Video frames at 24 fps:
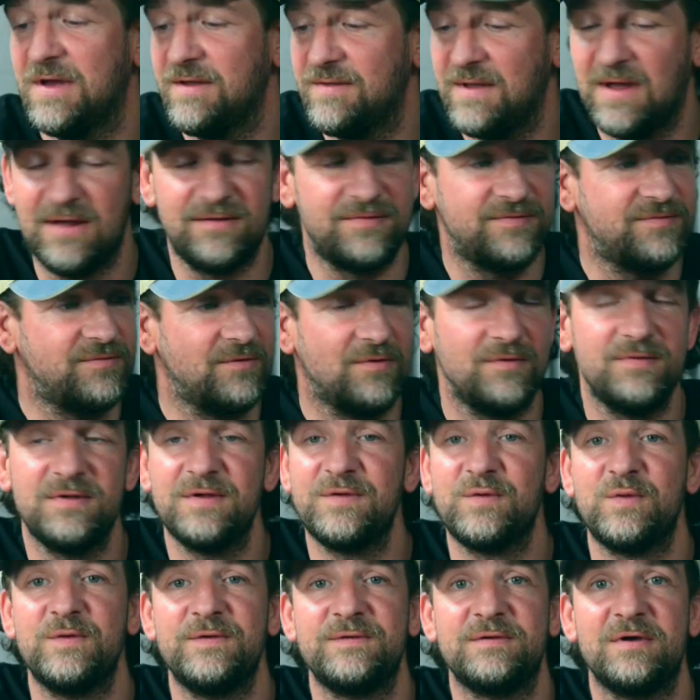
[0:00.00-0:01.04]
I thought
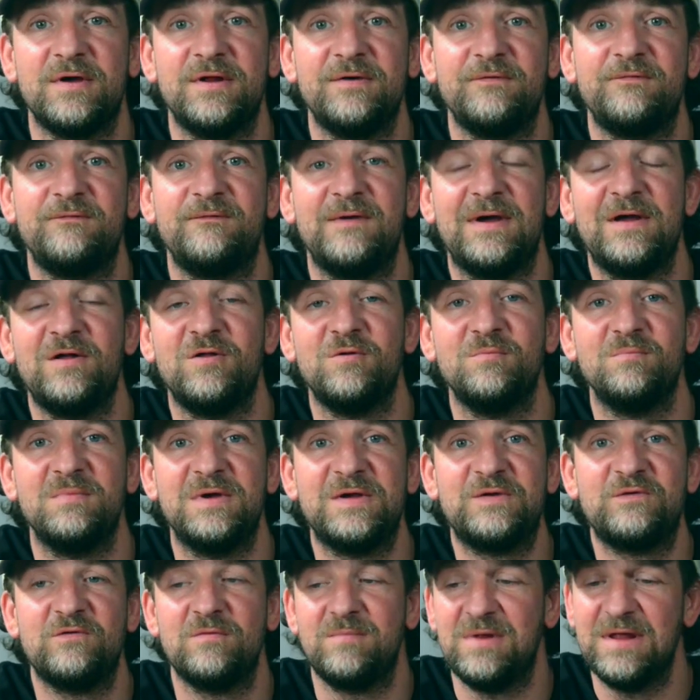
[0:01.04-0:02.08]
this was going to fail
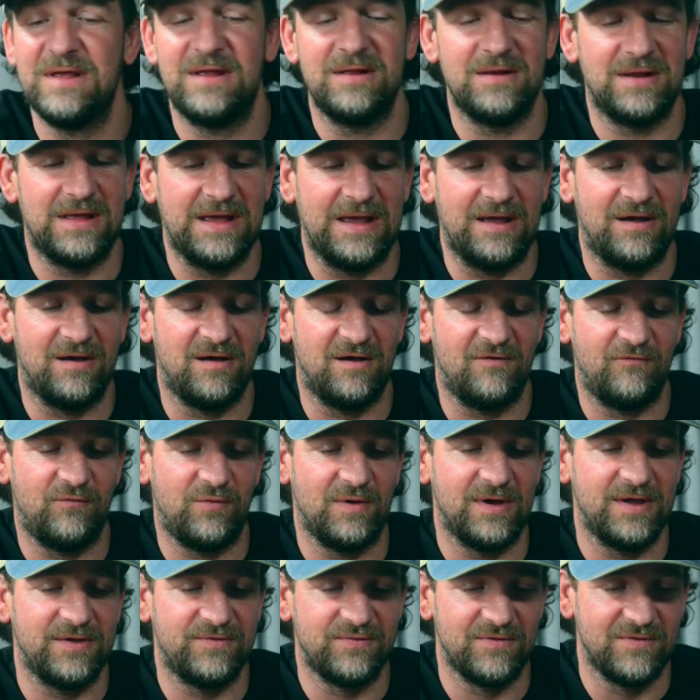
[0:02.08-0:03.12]
miserably like
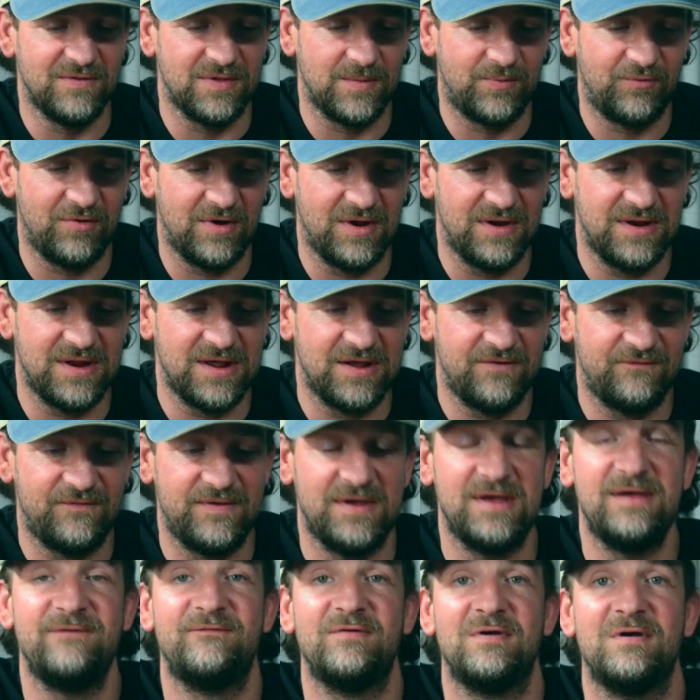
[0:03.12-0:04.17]
halfway through the print, if
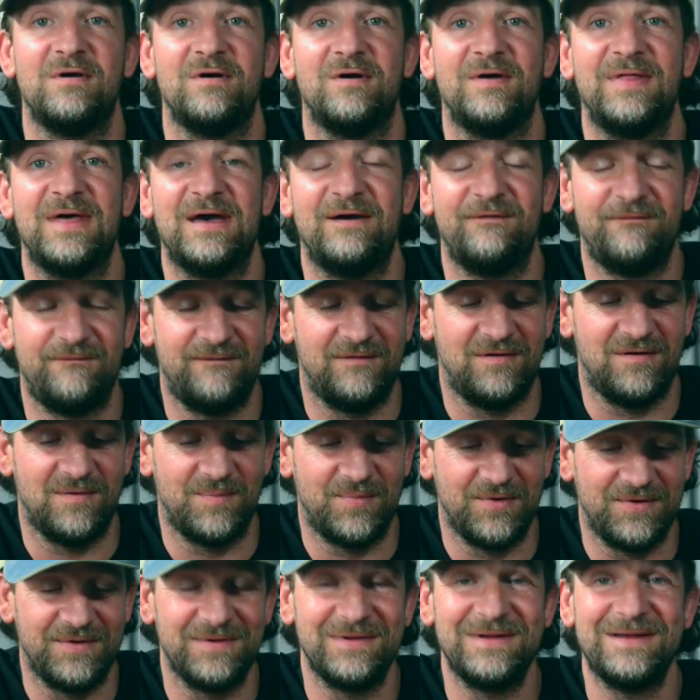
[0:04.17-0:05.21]
it even got that far,
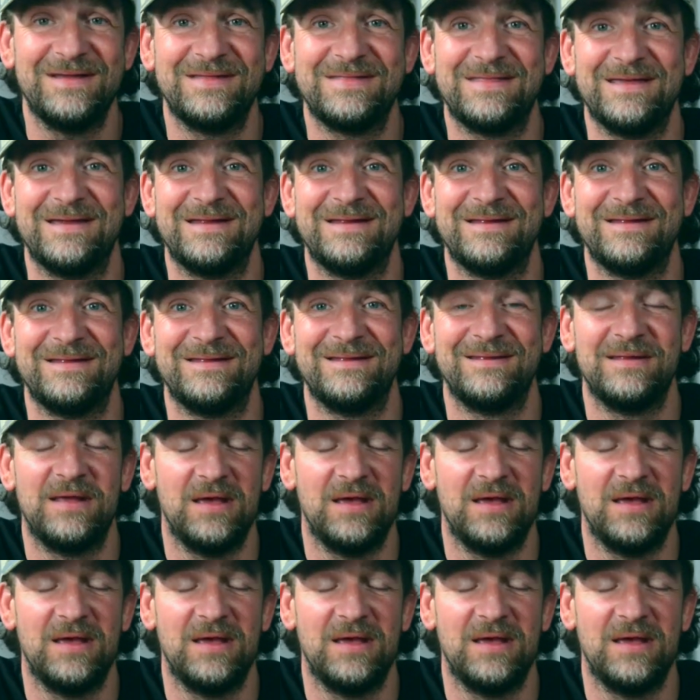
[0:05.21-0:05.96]
but it didn't.